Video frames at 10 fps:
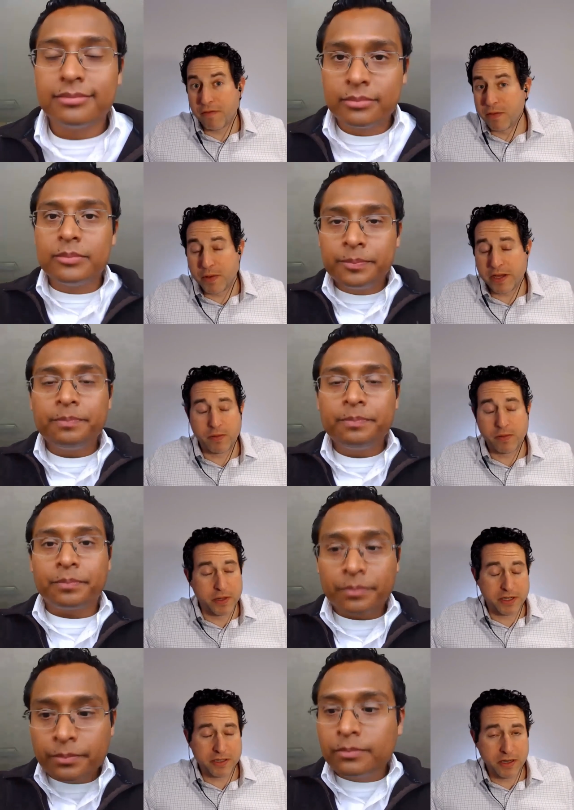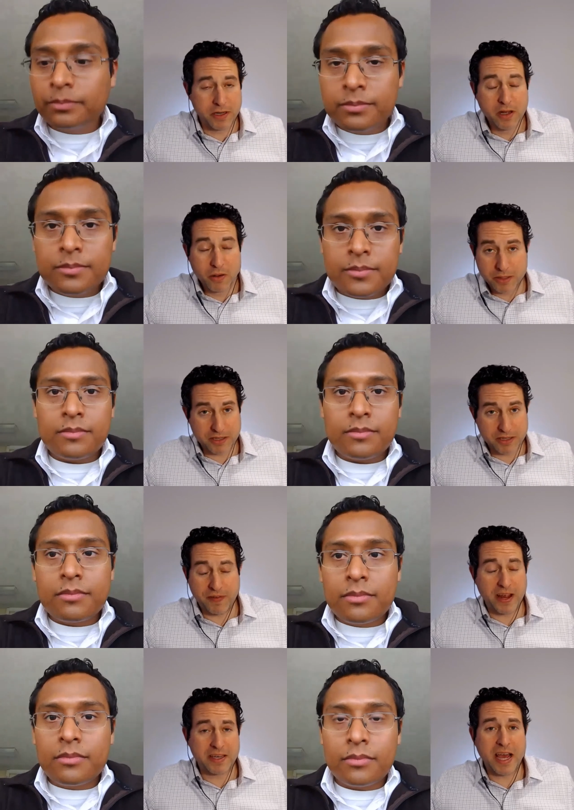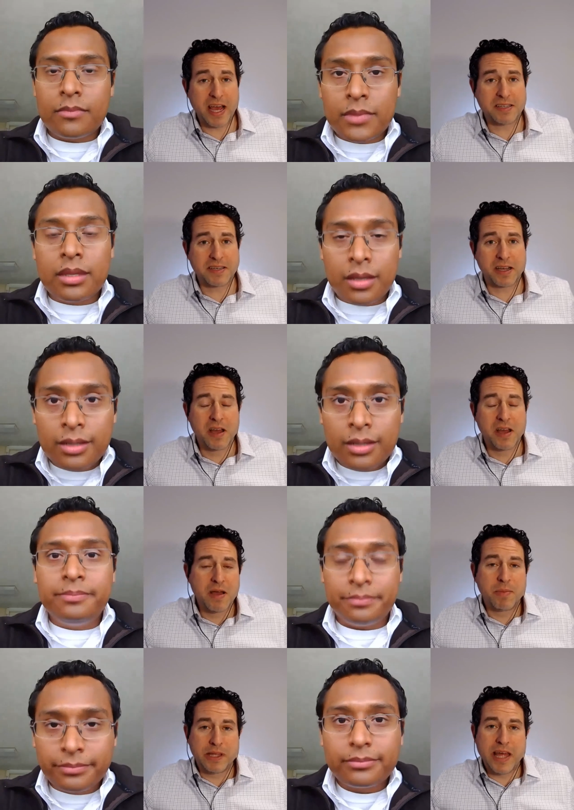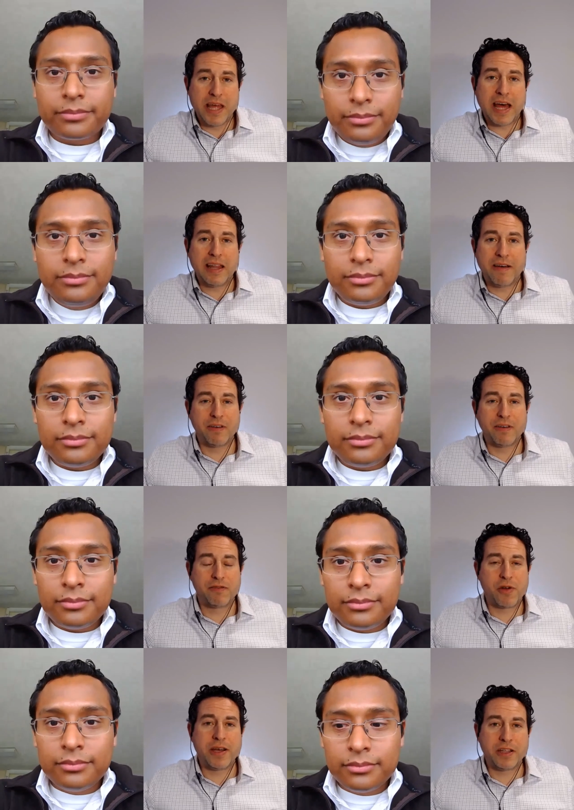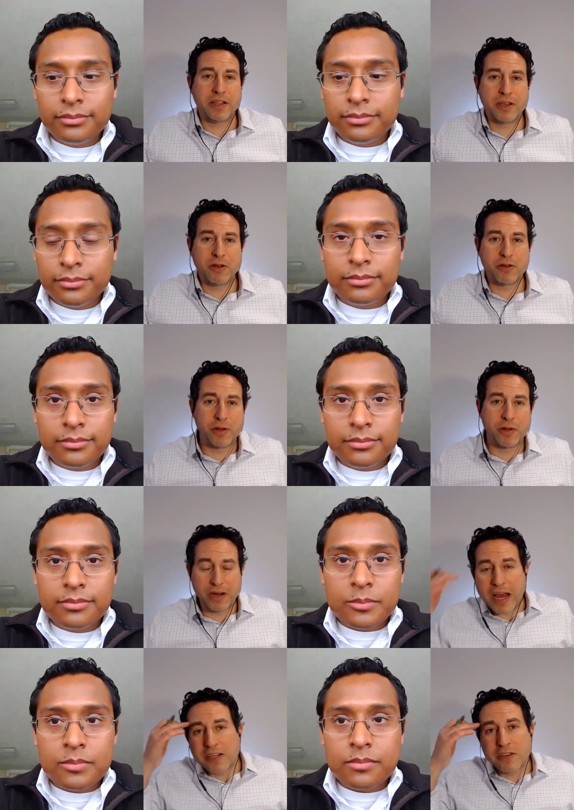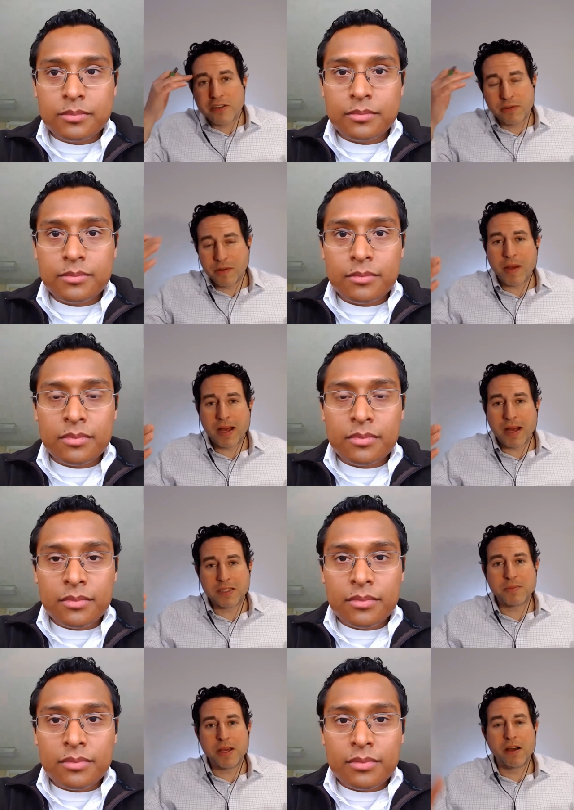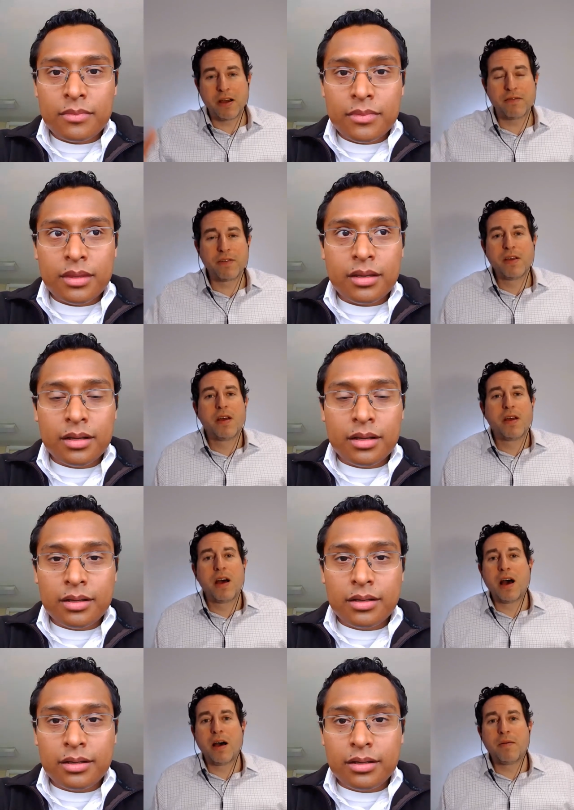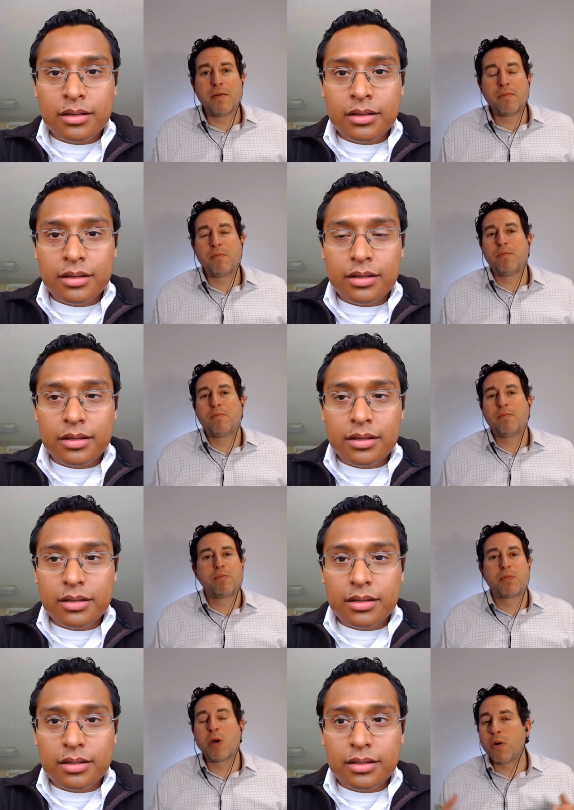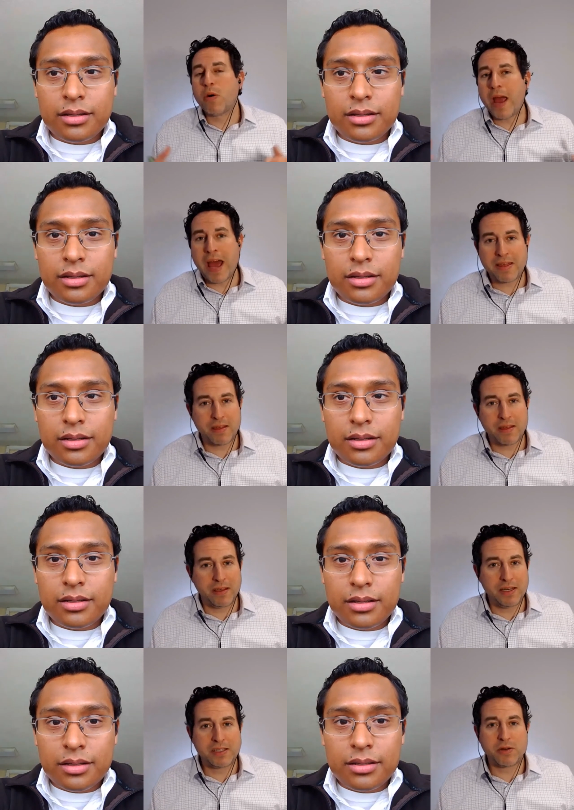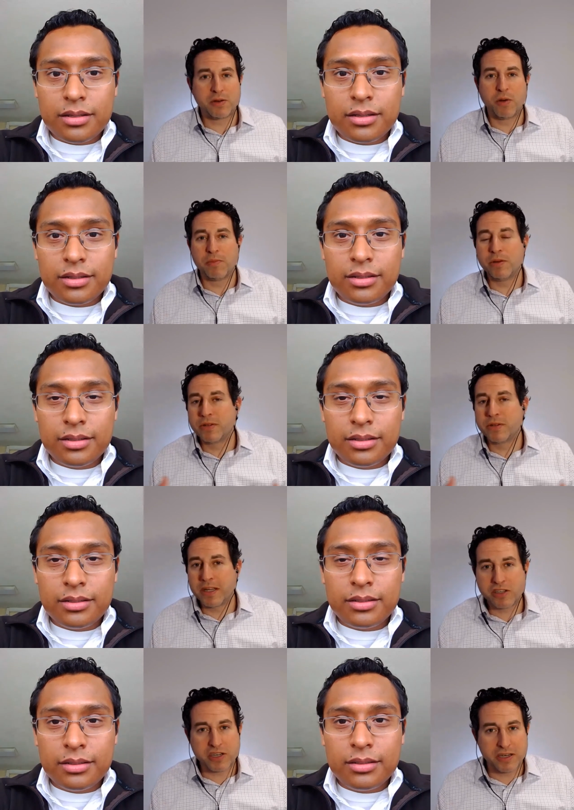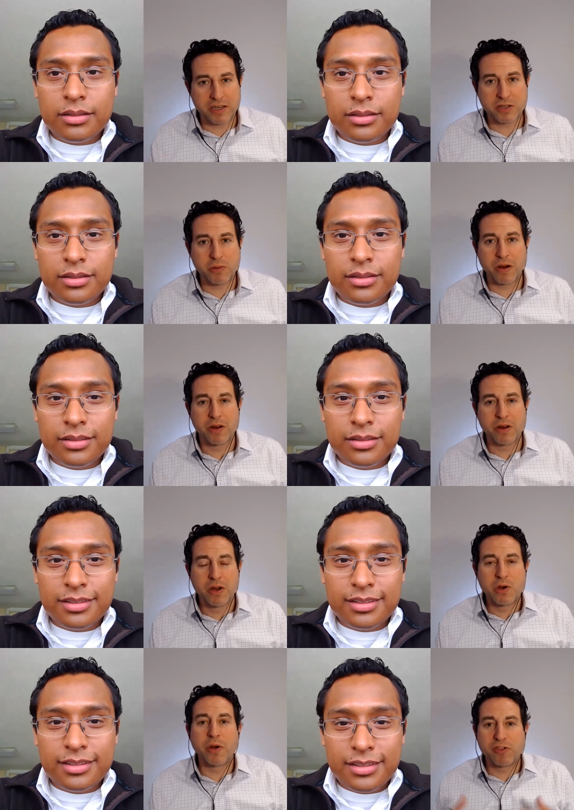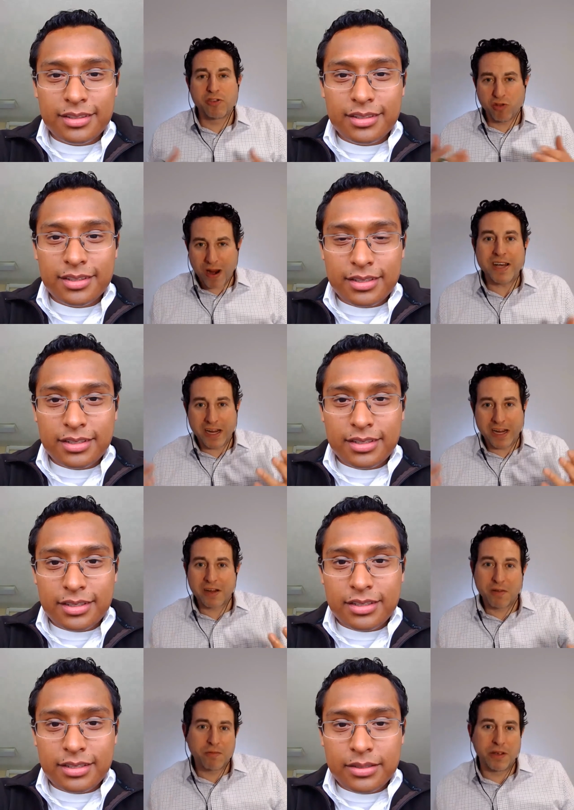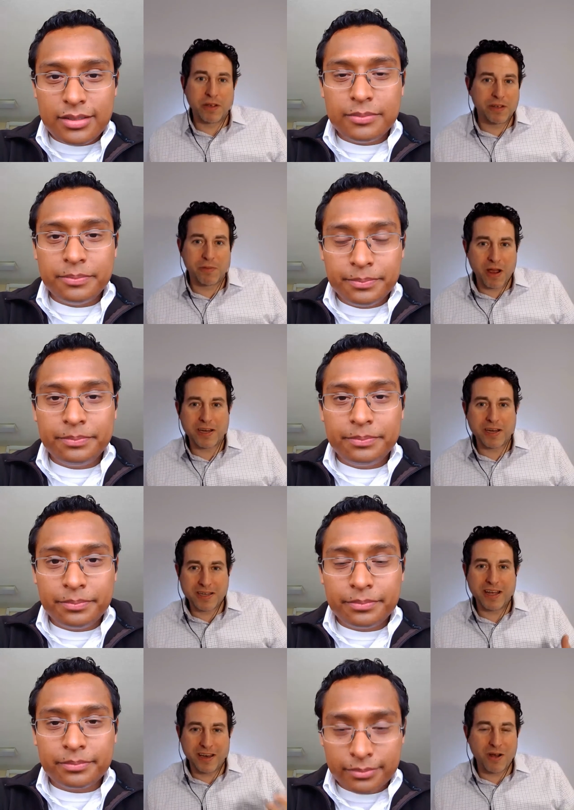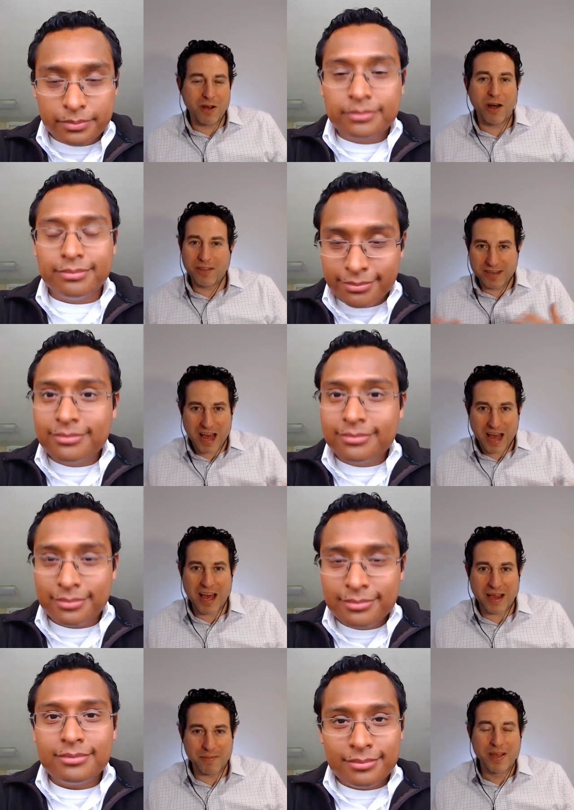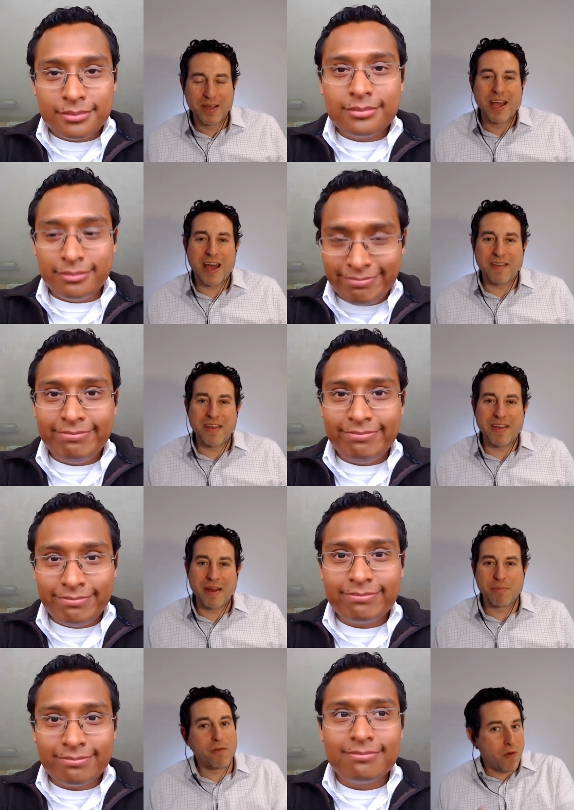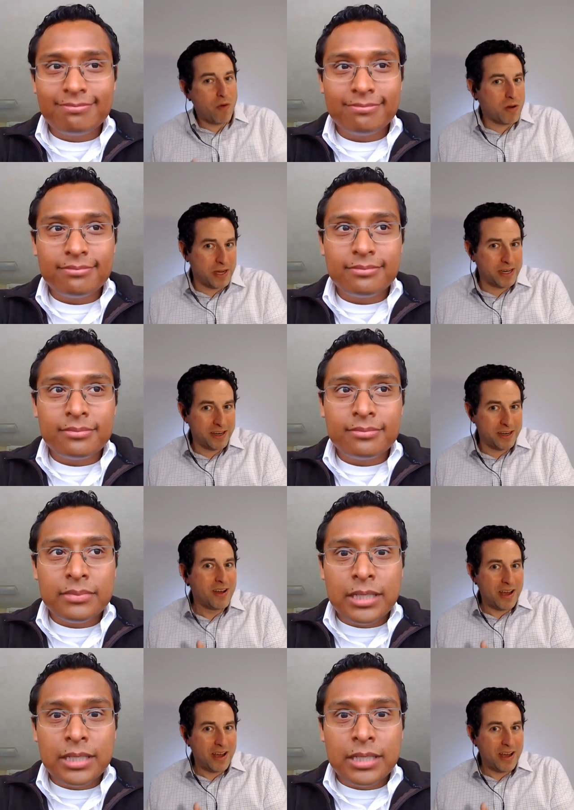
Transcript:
Speaker 1: every week, which is which is fantastic. But that level of training that you're doing, it actually reminds me of uh, pro athletes or musicians who are who are training really right eh, all the time and then performing